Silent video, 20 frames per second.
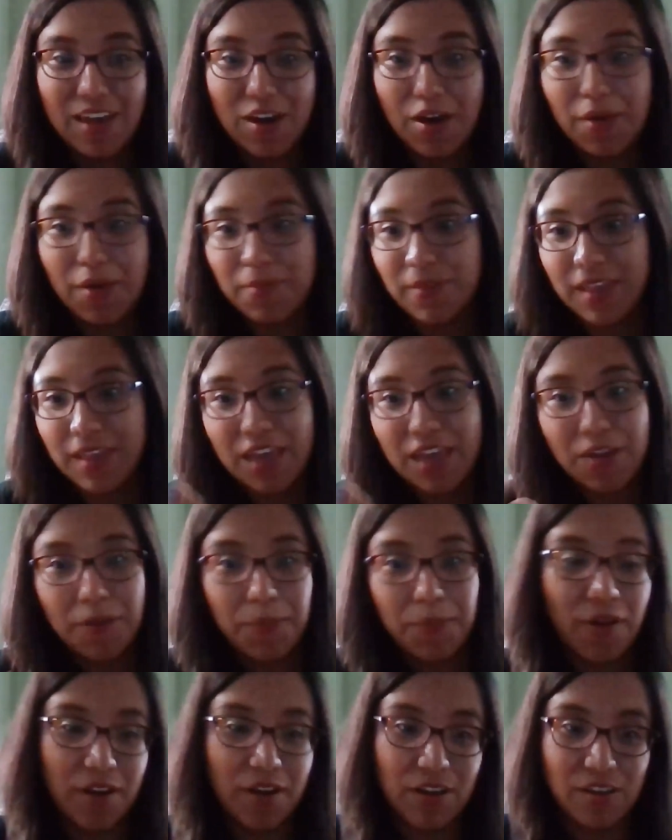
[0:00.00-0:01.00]
update your
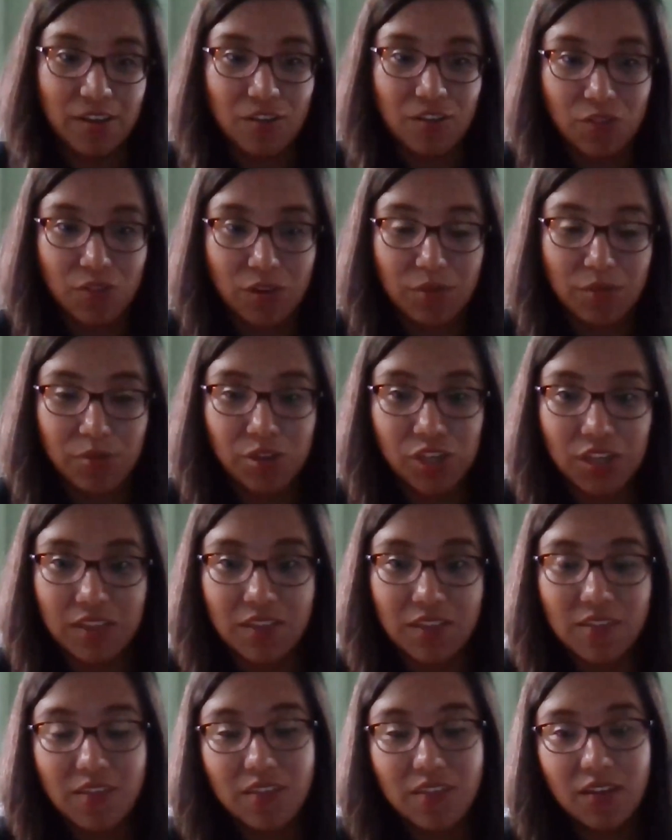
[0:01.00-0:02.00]
product
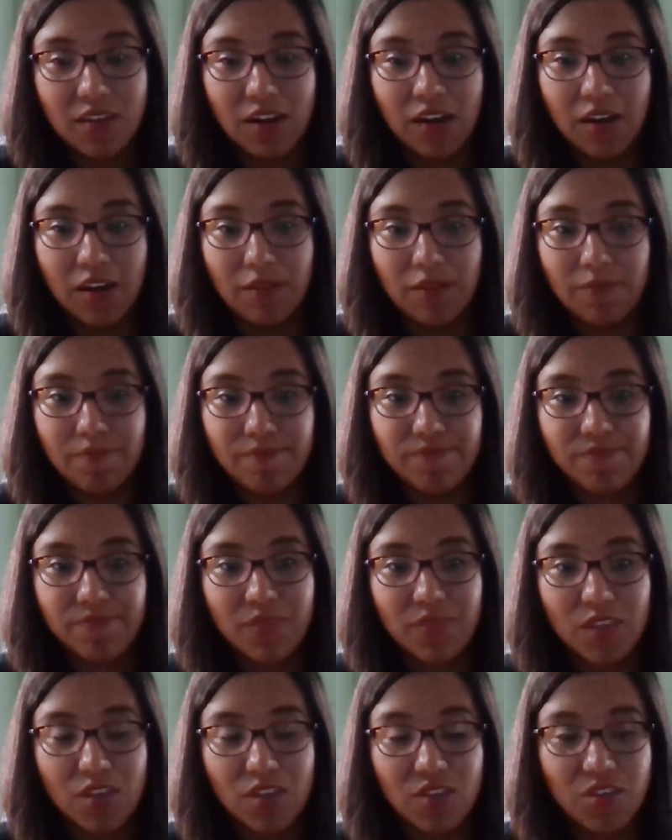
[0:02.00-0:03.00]
descriptions,
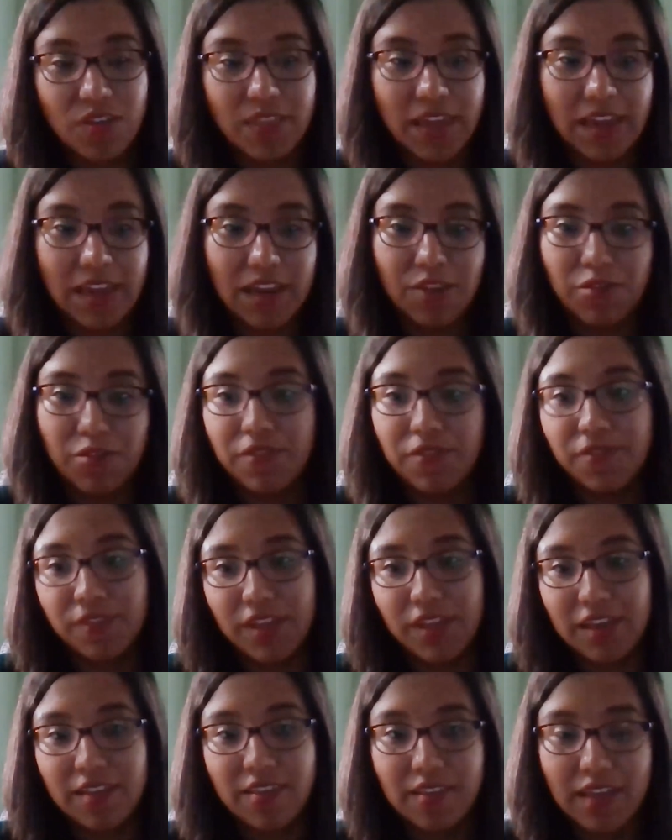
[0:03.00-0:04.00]
so that it
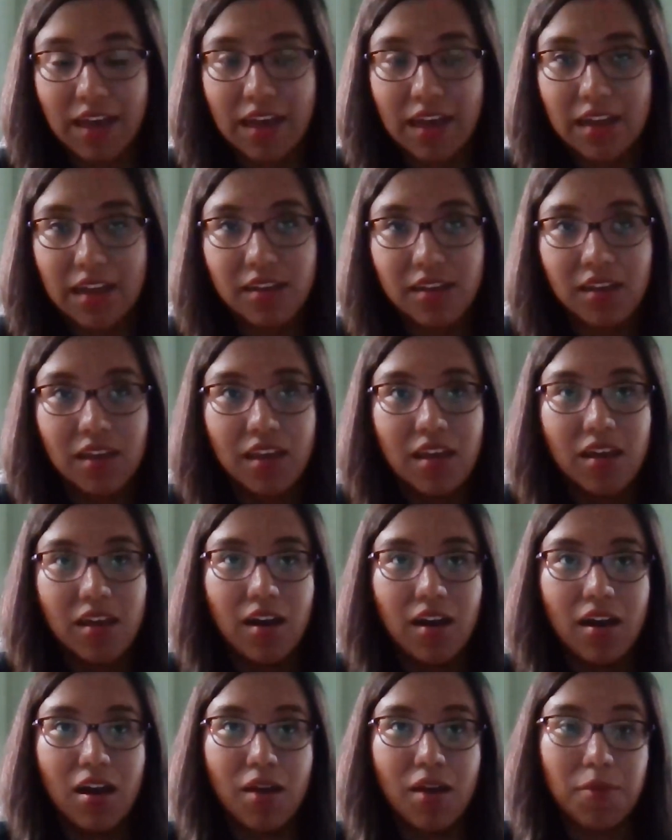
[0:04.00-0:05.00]
reflects that.
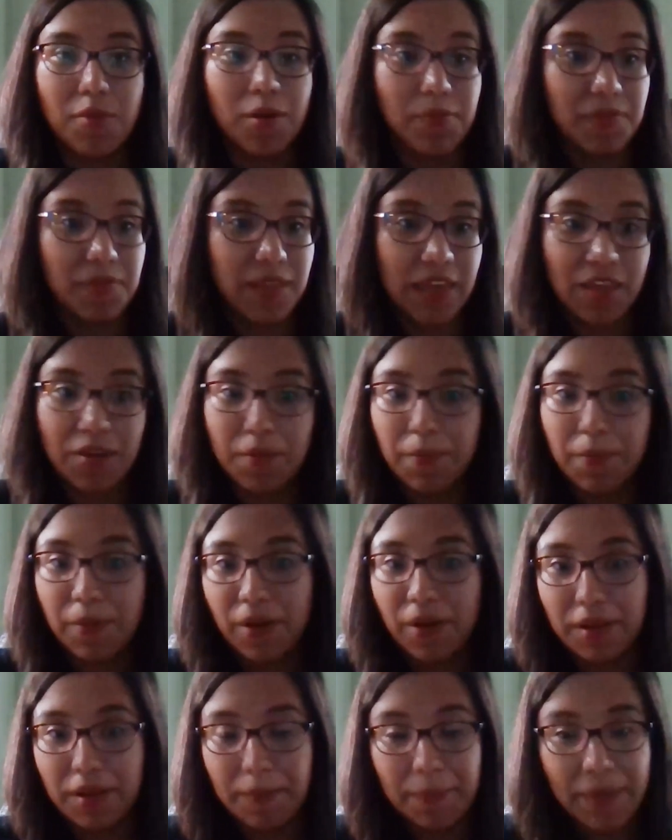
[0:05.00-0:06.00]
Update your
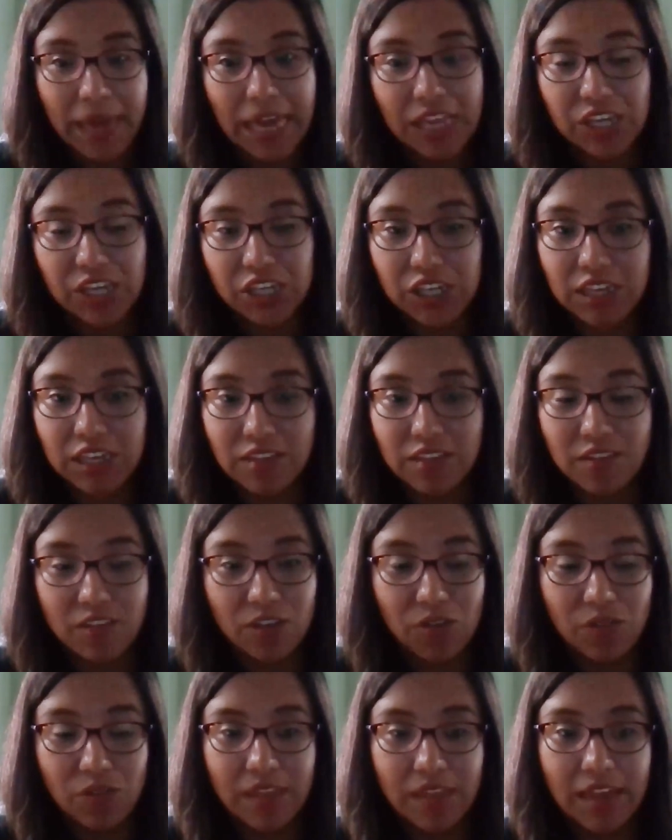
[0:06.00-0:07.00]
product pages
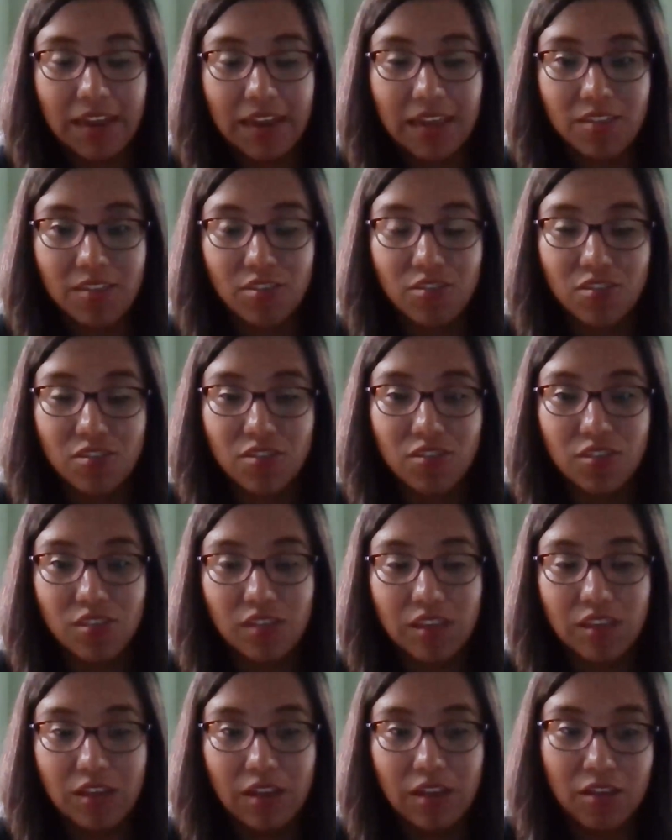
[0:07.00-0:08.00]
so that
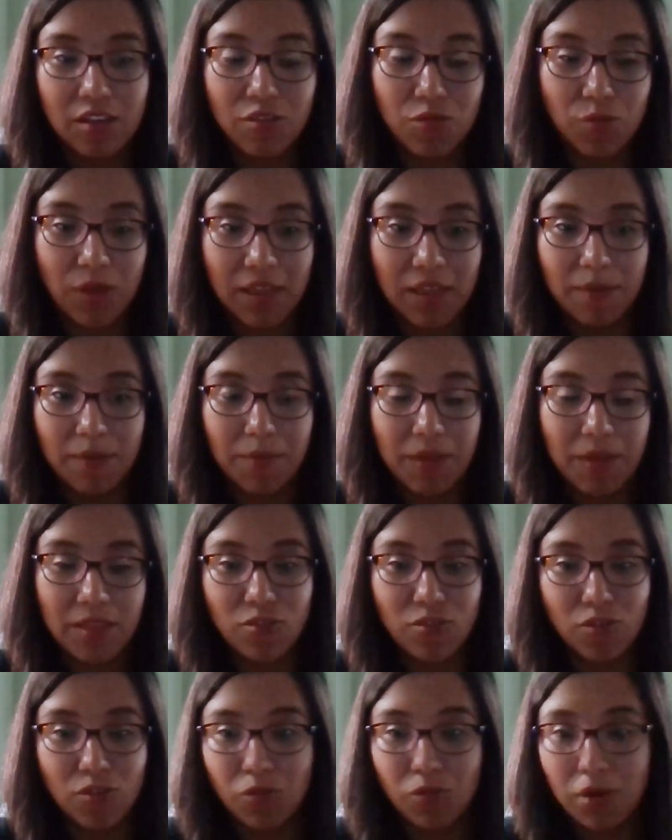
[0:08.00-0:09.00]
it's
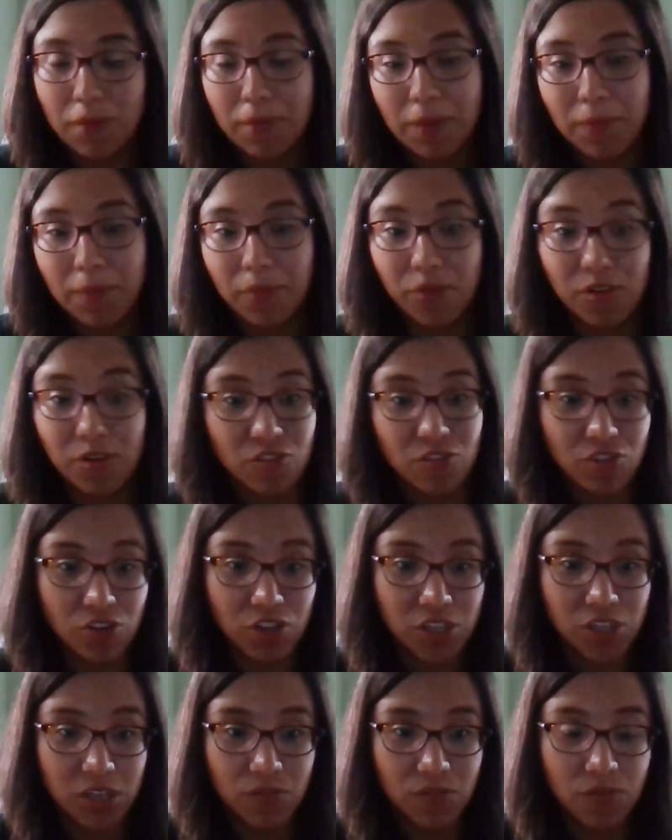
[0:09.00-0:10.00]
relevant to what people are
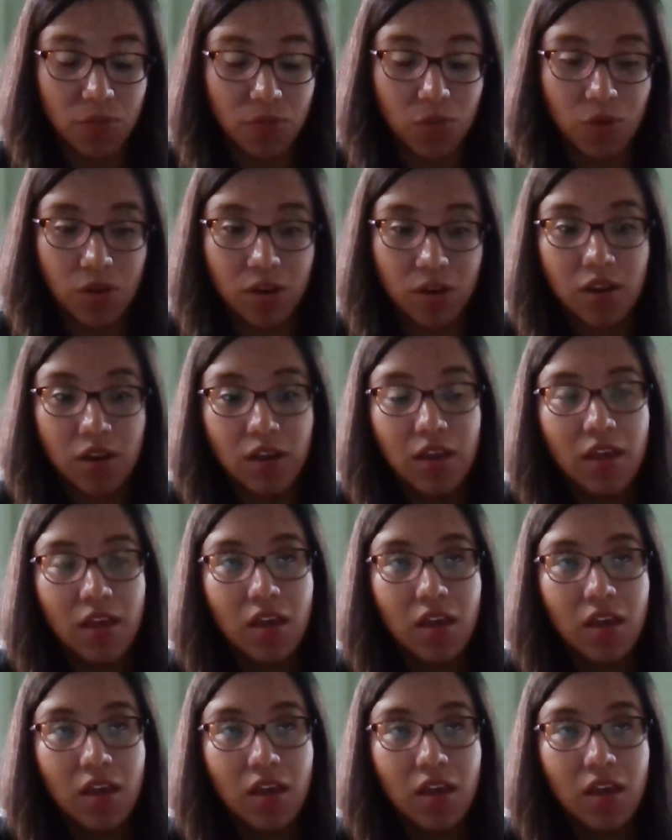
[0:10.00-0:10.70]
searching for.